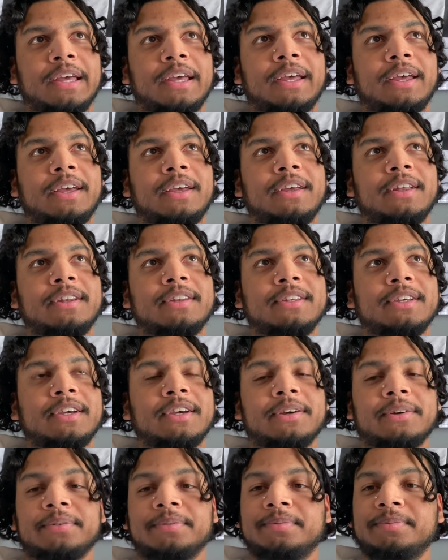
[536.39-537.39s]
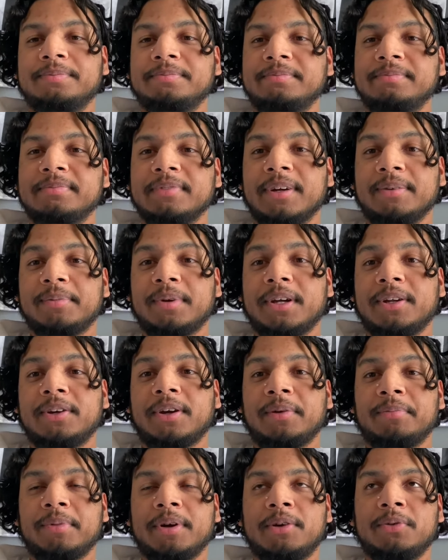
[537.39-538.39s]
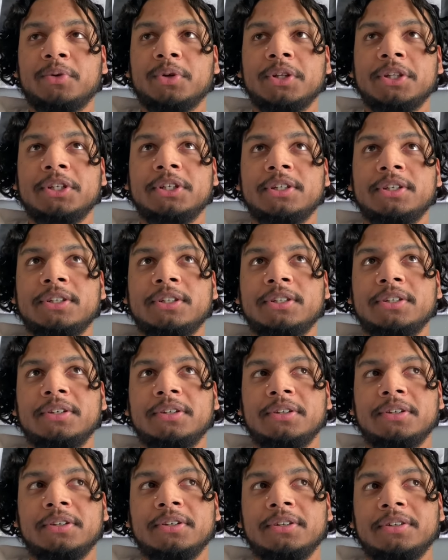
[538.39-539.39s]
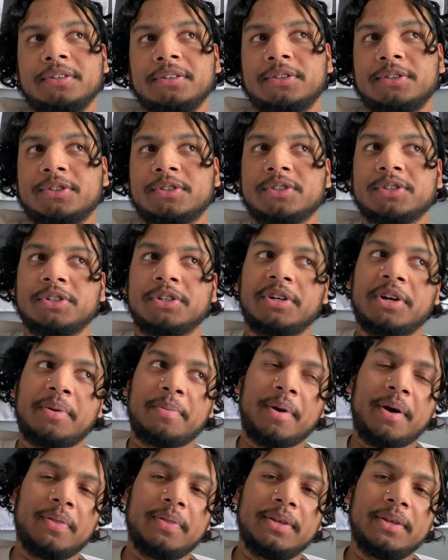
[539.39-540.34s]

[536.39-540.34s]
and yeah, I'm not really certain about